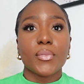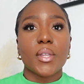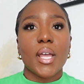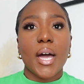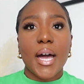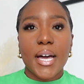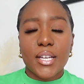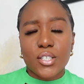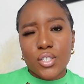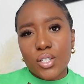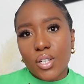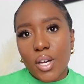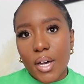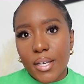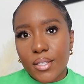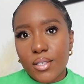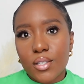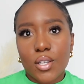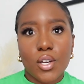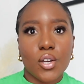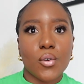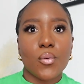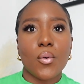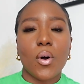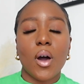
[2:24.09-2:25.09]
As you guys
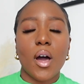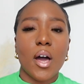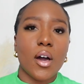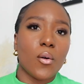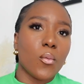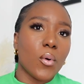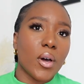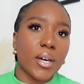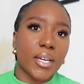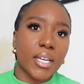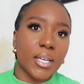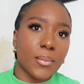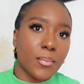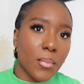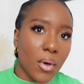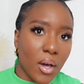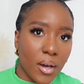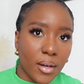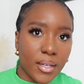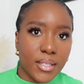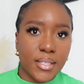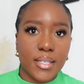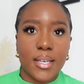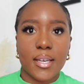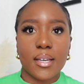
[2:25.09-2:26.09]
know, I work in
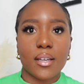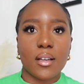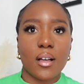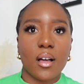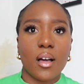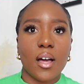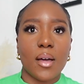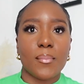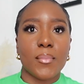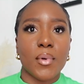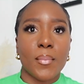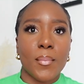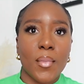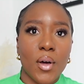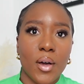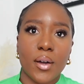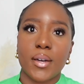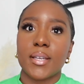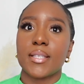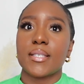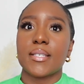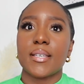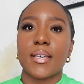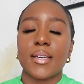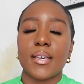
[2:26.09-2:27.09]
marketing, I'm a
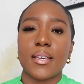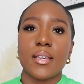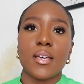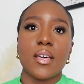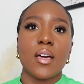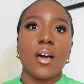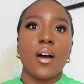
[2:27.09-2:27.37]
marketer.